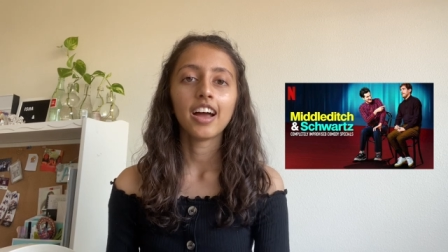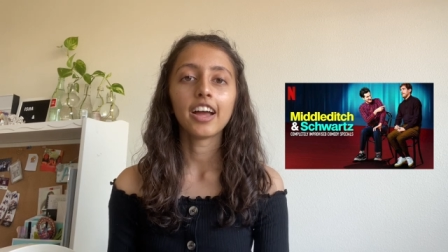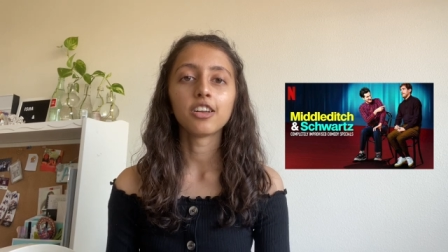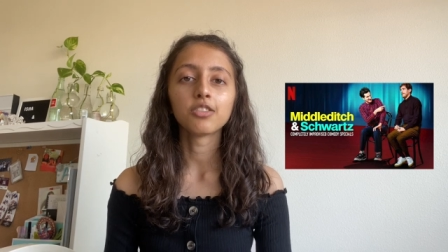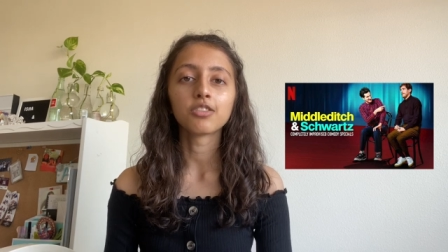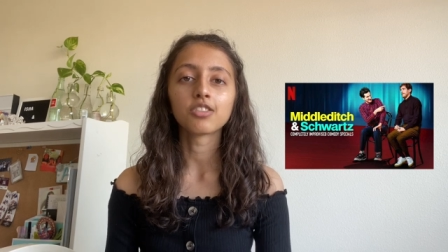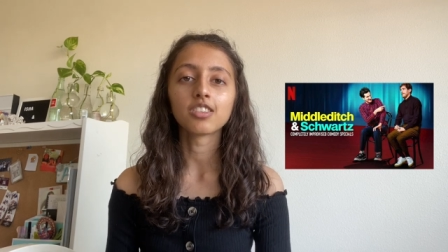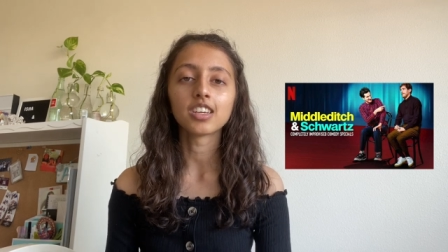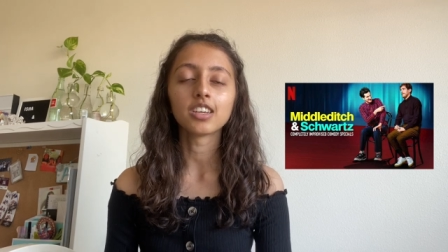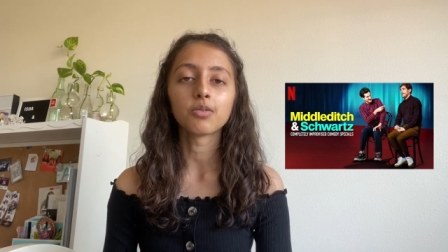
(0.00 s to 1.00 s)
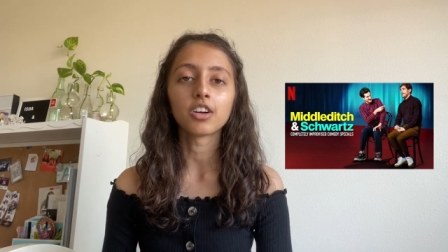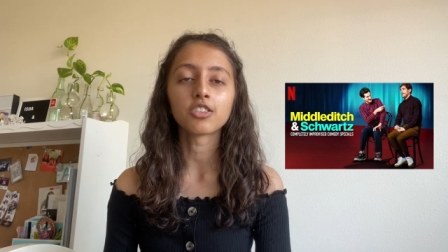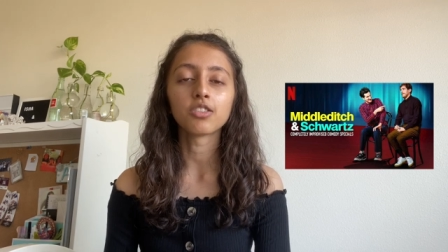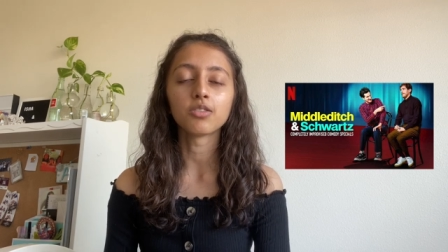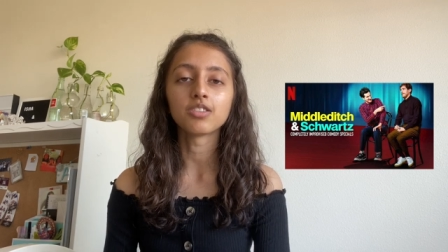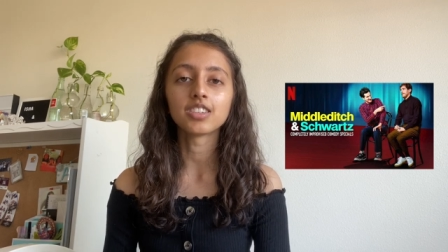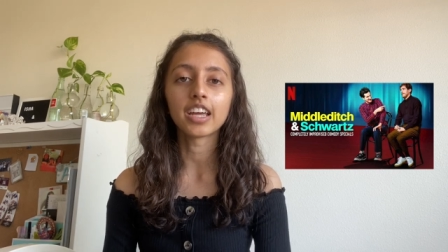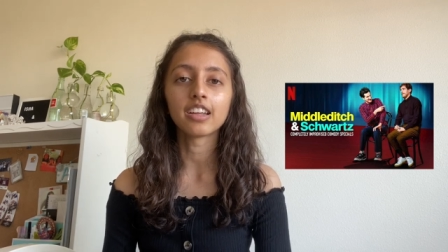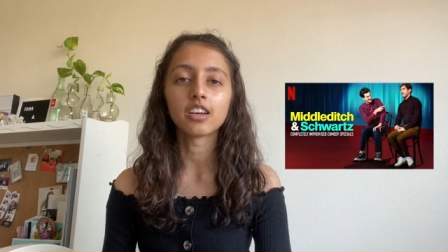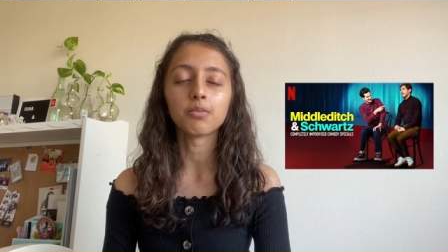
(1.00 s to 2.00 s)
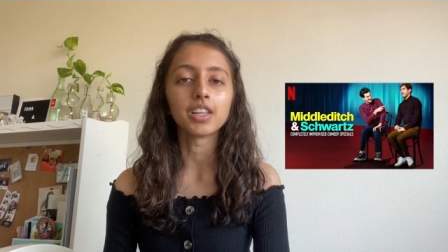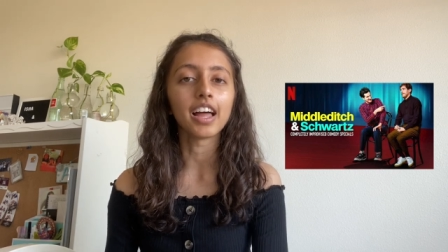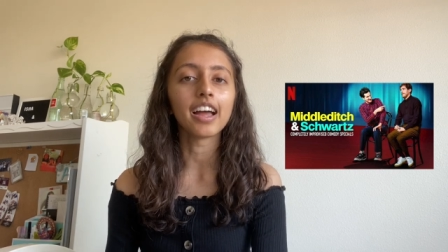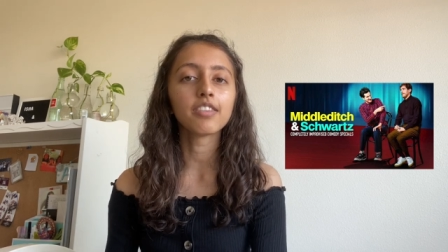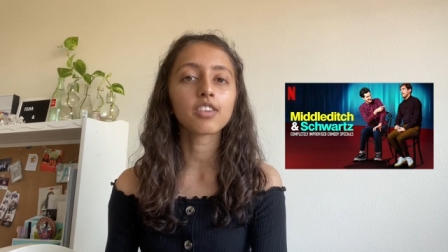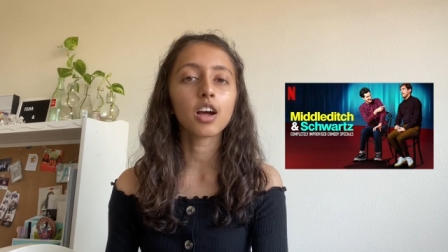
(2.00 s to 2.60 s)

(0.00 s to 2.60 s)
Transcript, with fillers: I don't usually watch those stand-up live